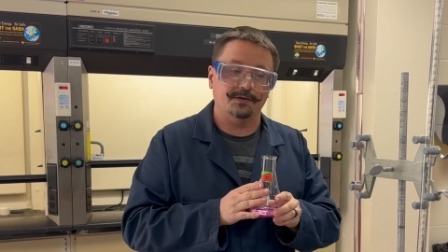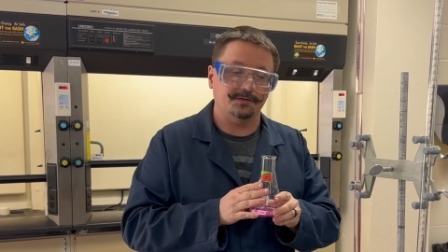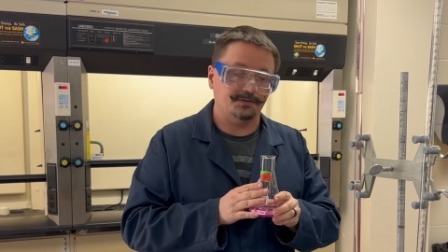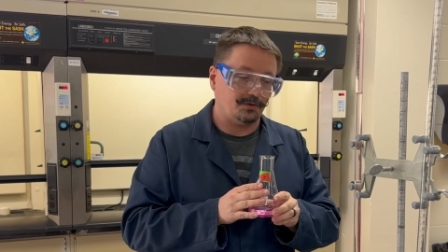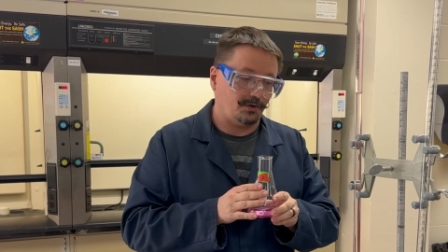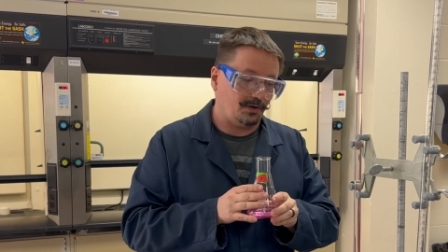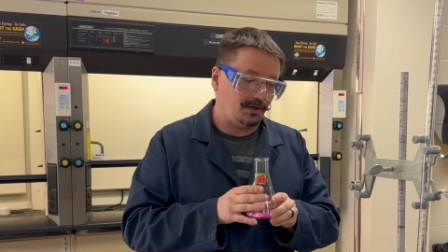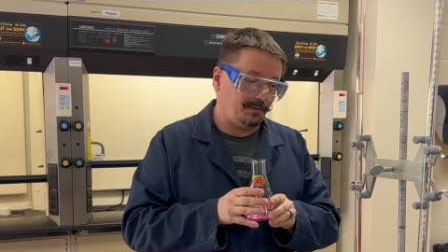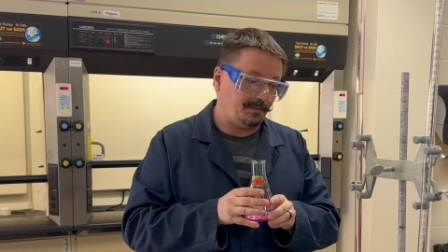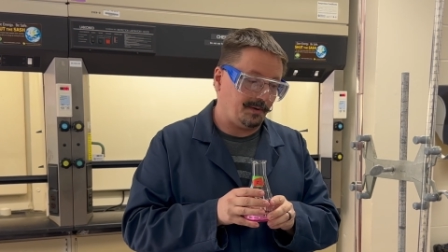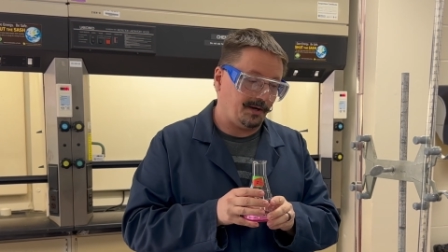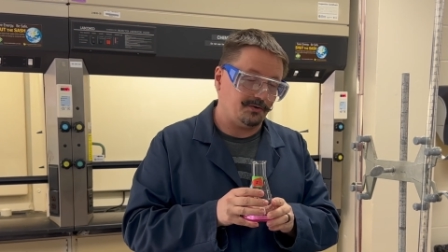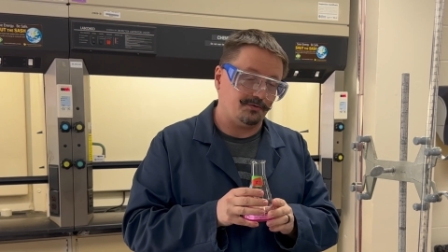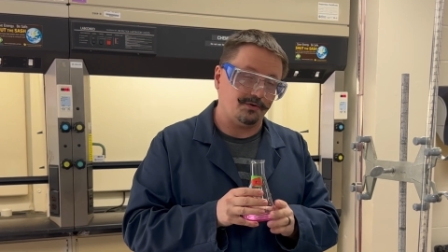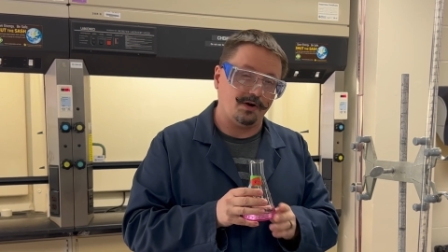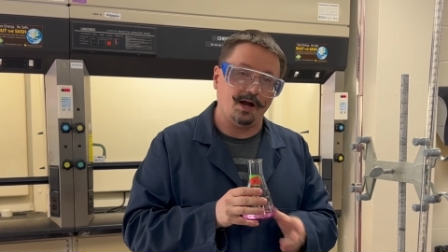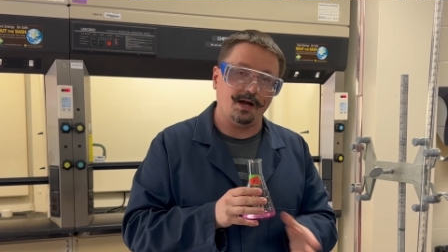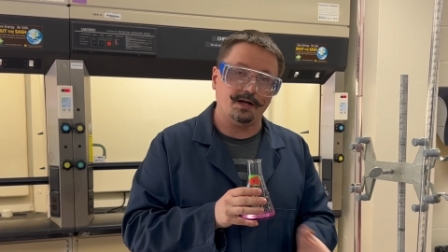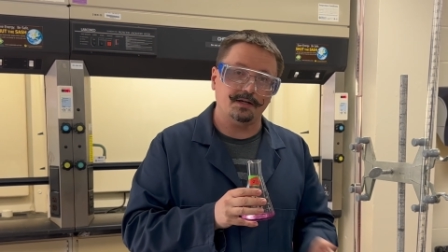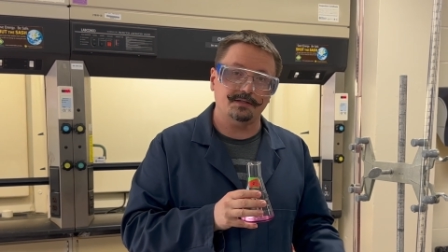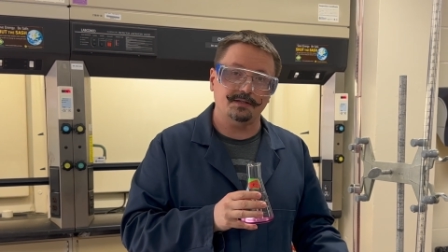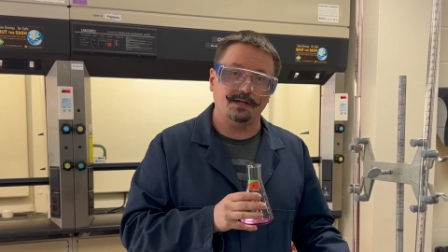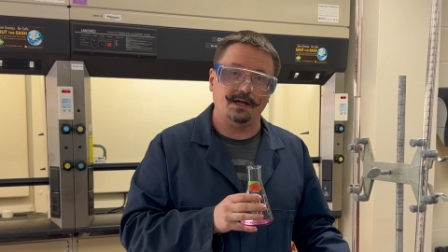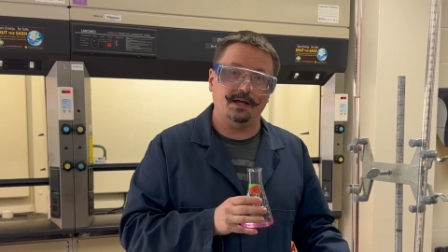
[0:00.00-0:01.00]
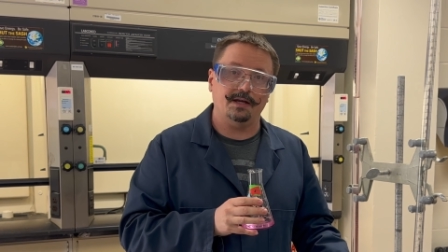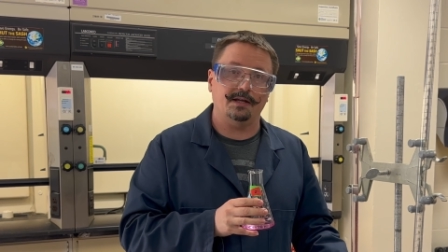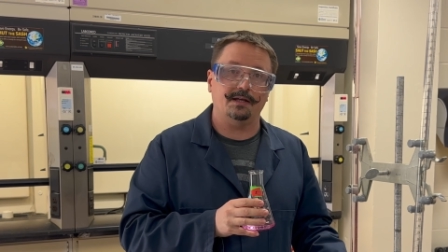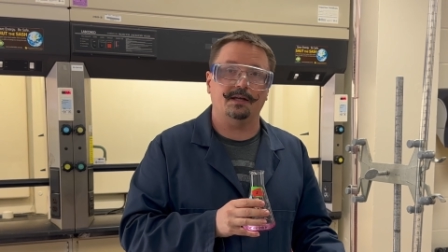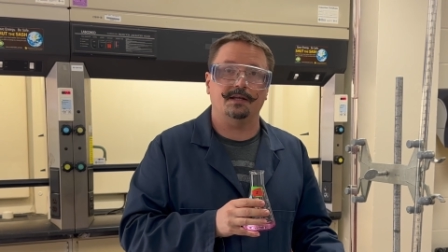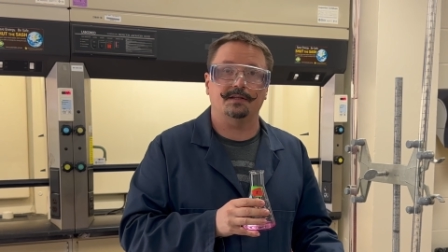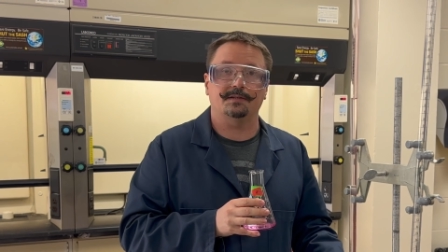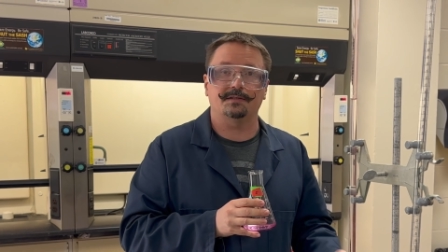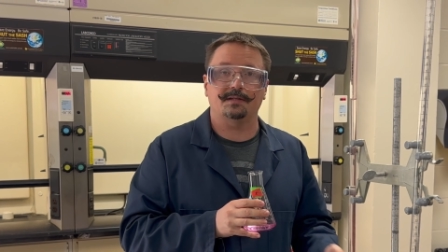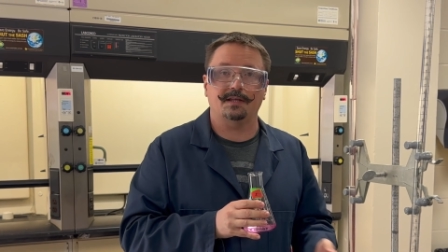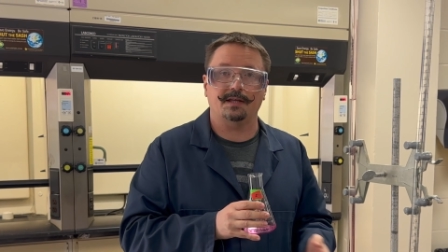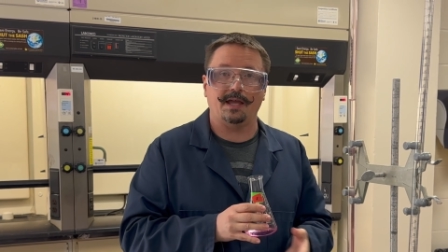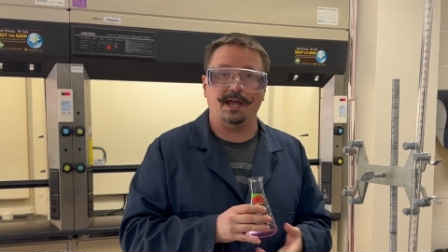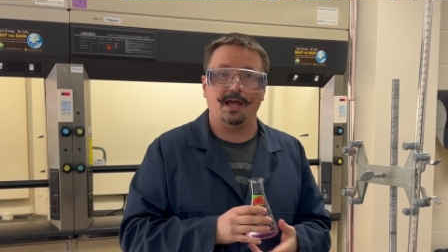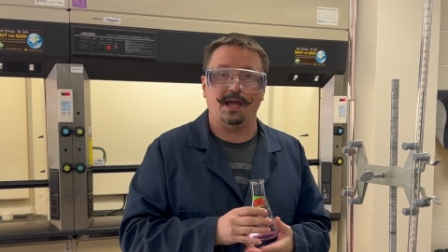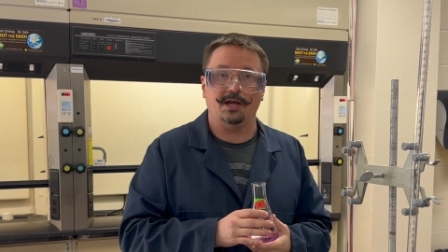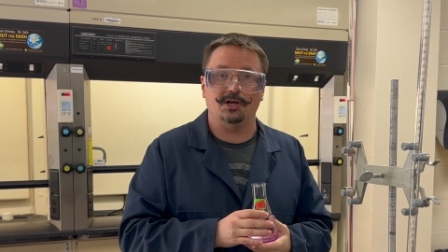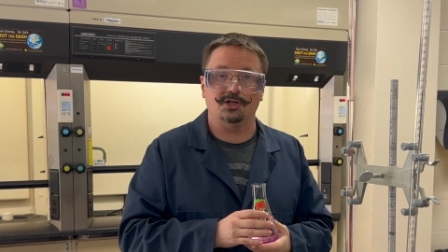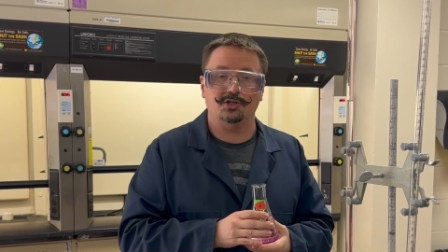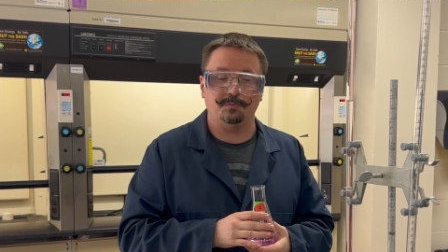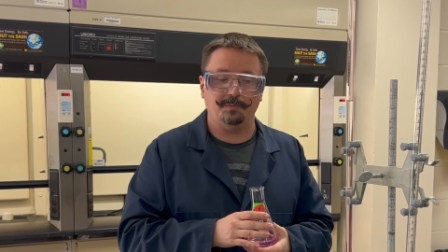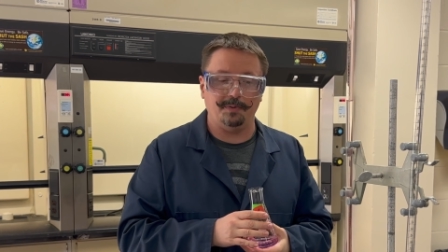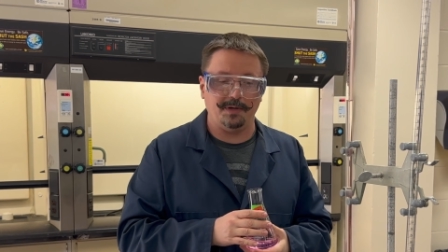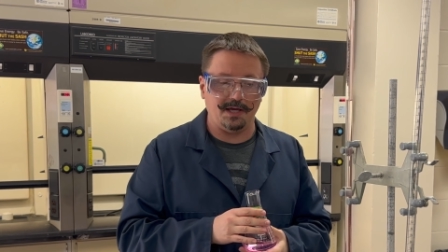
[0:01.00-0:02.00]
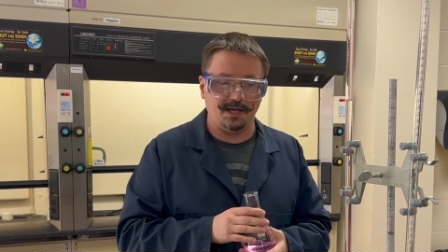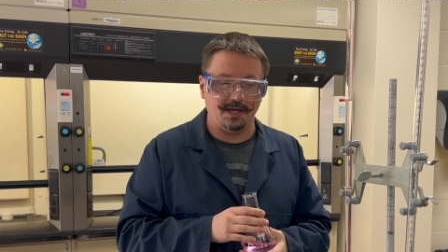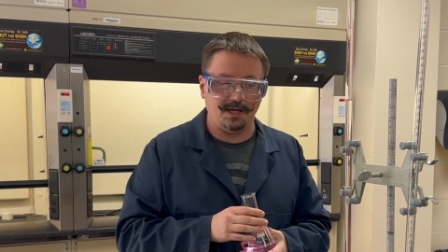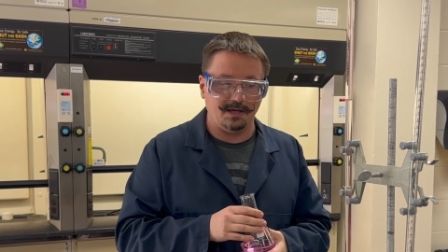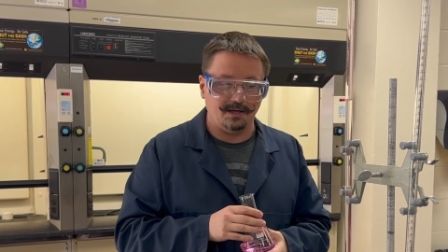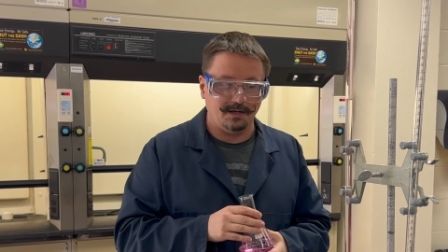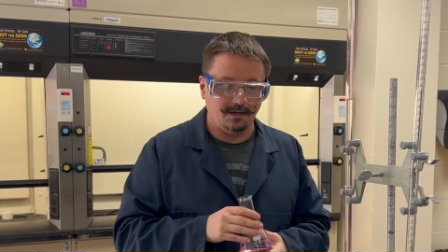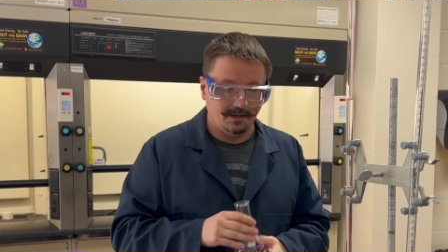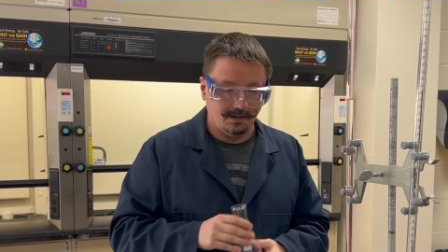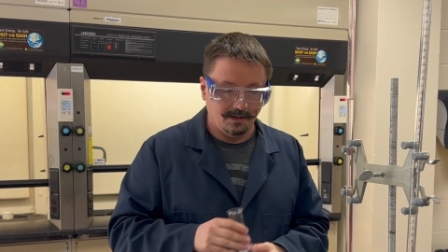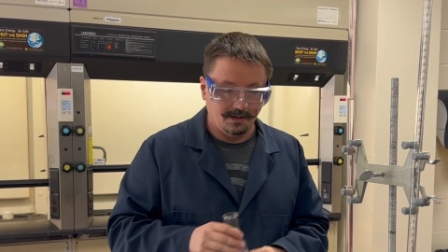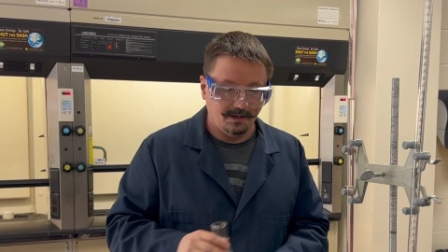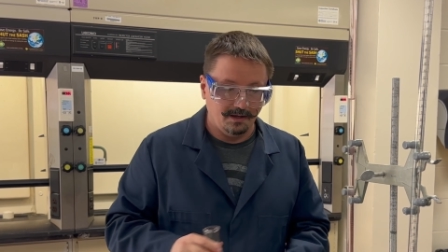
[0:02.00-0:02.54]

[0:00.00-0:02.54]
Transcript: sodium hydroxide against the KHP,